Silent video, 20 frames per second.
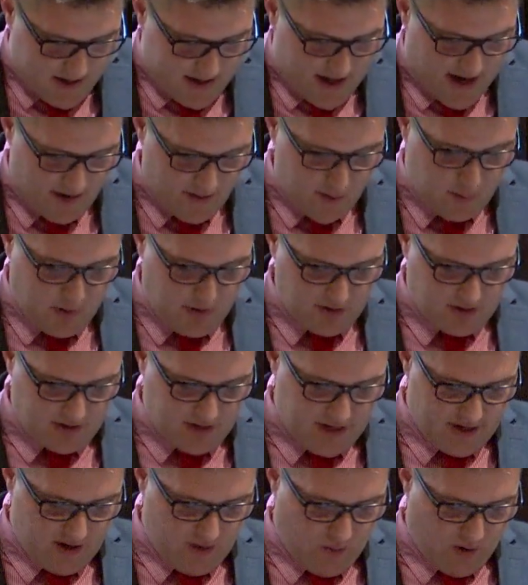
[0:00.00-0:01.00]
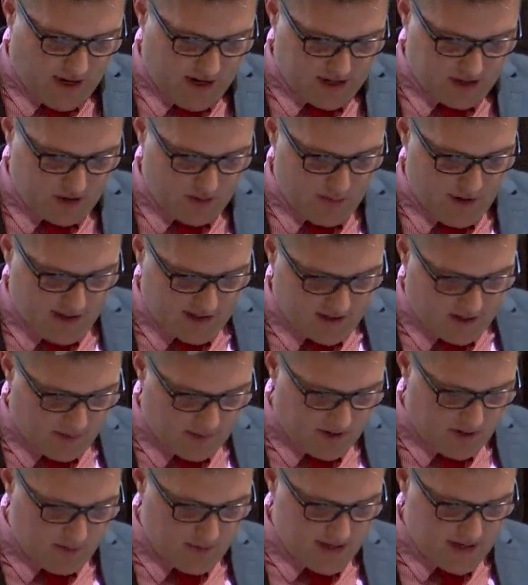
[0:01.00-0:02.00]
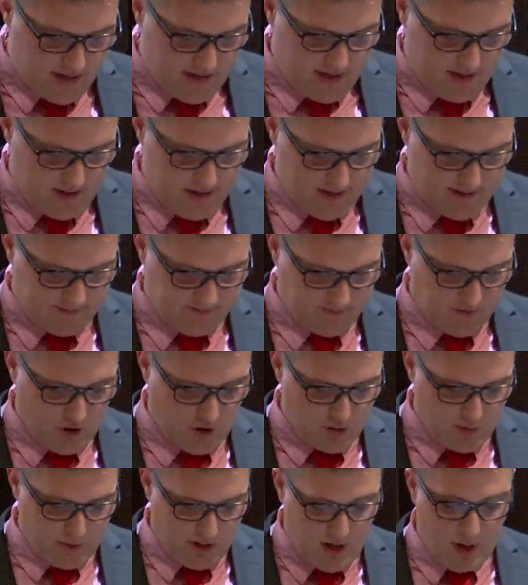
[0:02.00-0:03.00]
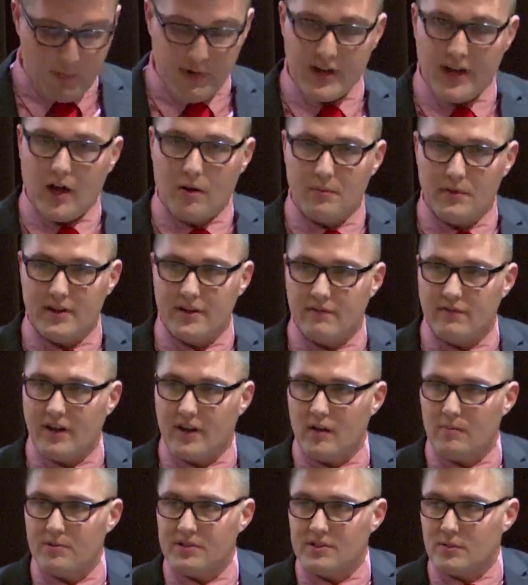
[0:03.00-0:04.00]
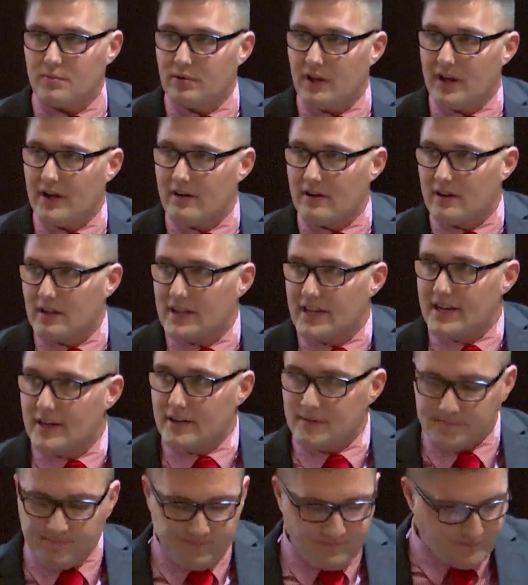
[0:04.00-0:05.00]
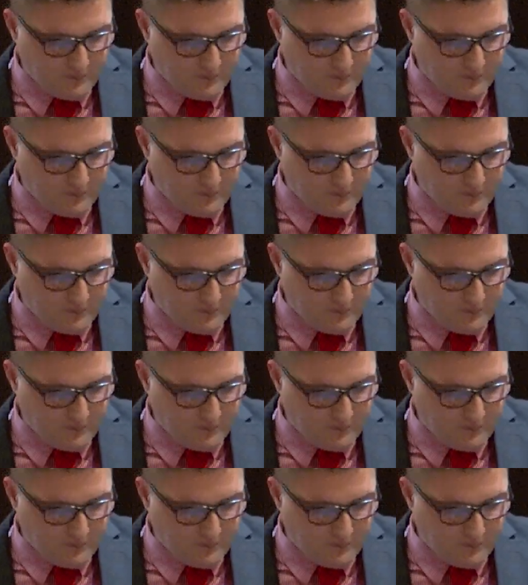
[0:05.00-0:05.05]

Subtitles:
Every person here at YSU meant something to me. Coach Montgomery helped me develop as a player and a leader.